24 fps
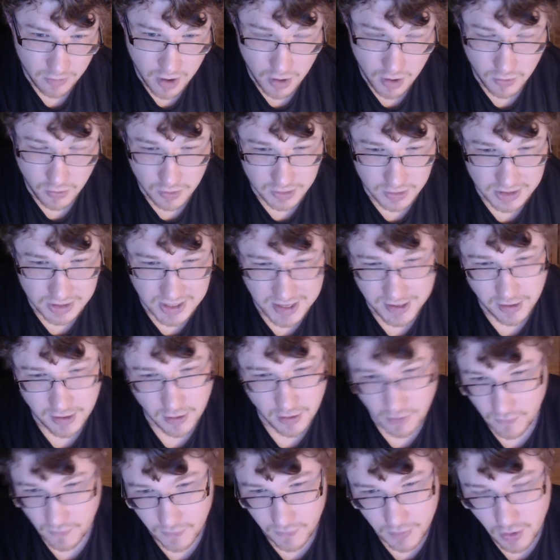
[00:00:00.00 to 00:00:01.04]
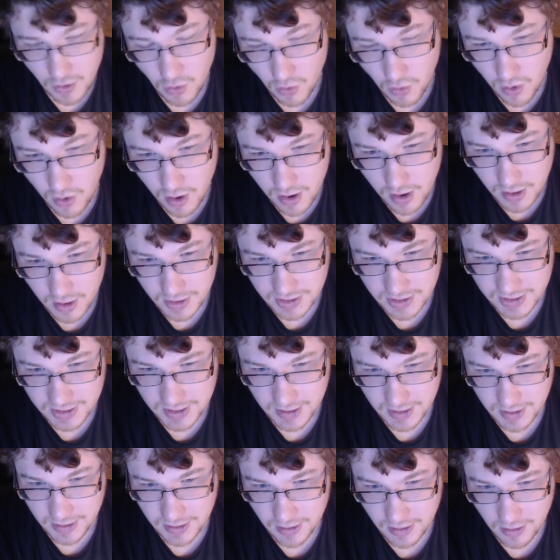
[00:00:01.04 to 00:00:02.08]
well, we'll tinker a few words
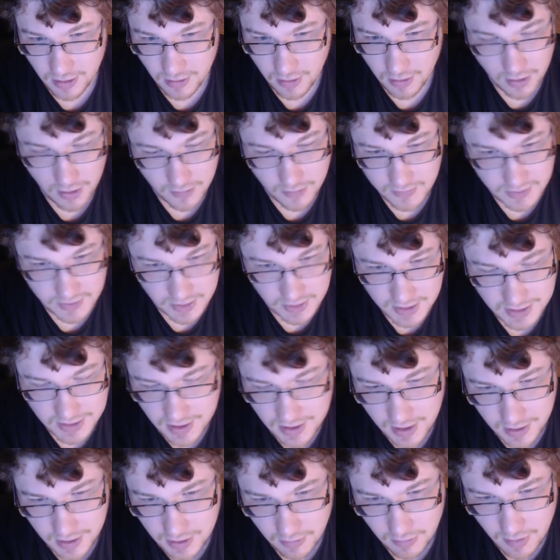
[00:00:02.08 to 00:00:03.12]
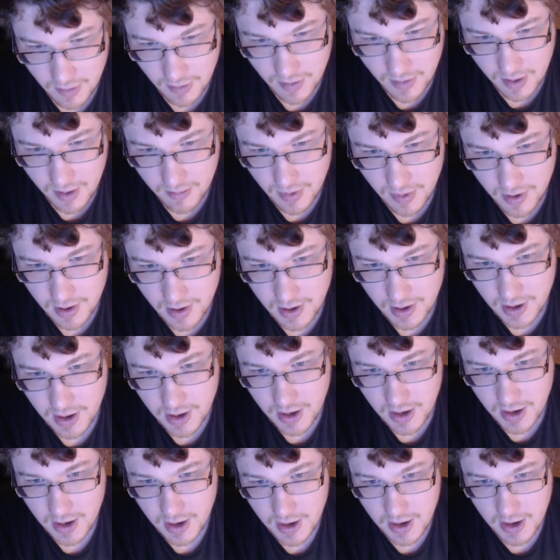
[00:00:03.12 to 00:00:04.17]
and, obviously he's not going to remember,
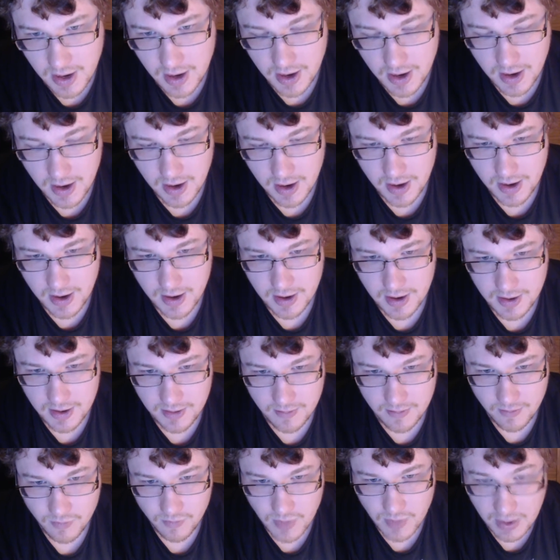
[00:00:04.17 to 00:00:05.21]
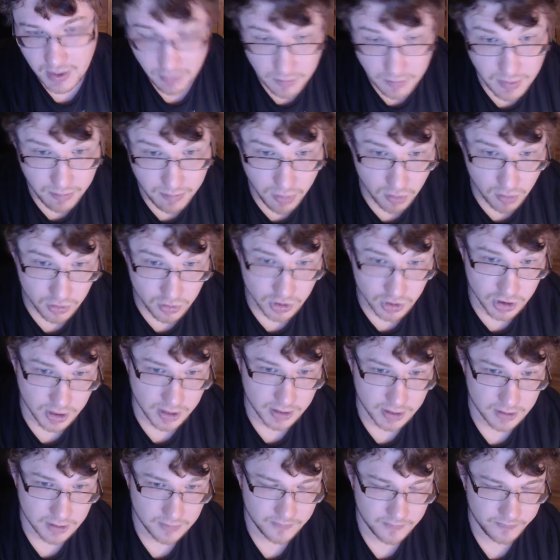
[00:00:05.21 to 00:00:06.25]
that would be
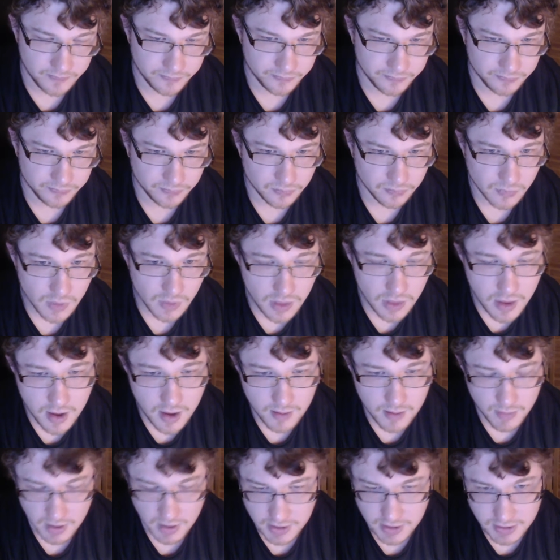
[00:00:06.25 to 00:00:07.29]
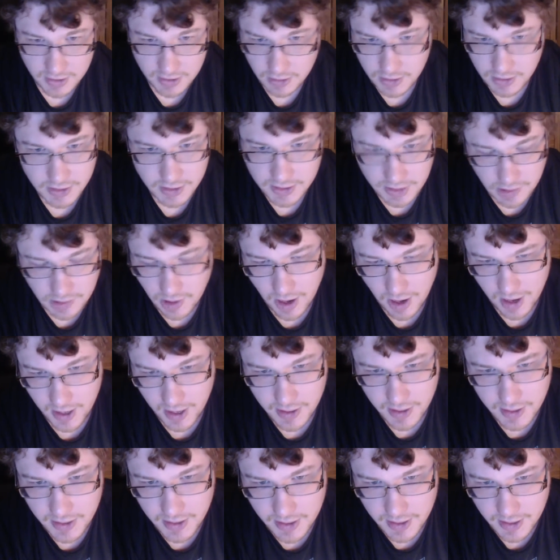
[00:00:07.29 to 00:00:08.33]
bullshit. Because there is a
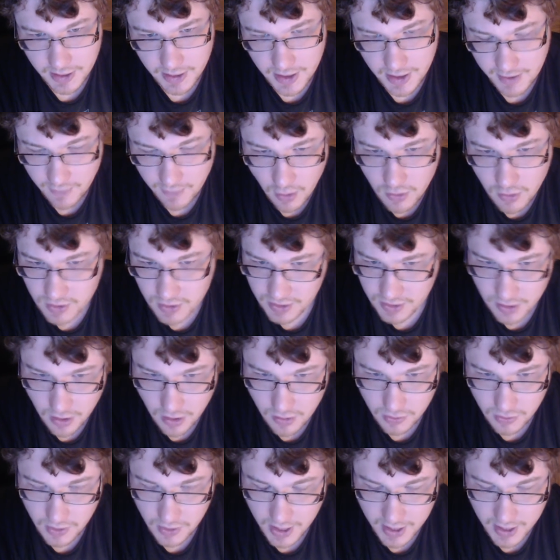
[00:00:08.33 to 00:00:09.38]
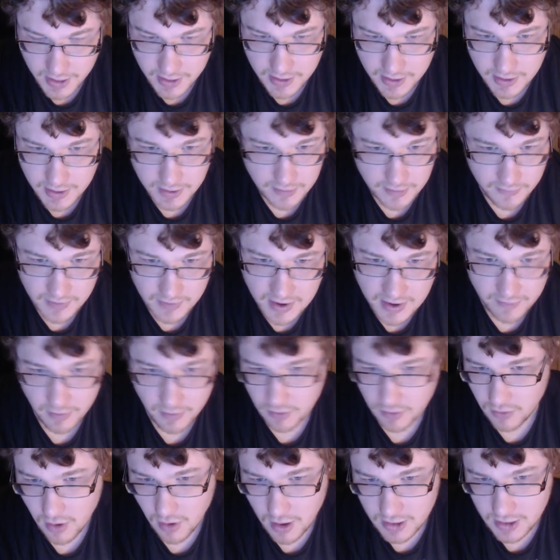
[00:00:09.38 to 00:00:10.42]
line, and I've always known that, and I've
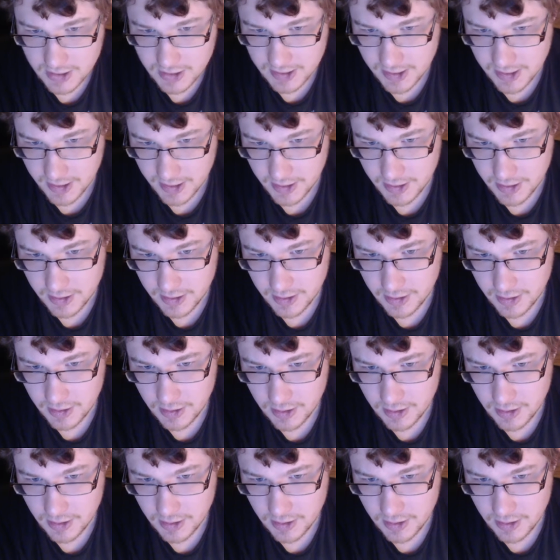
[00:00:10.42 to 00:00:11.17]
never crossed it.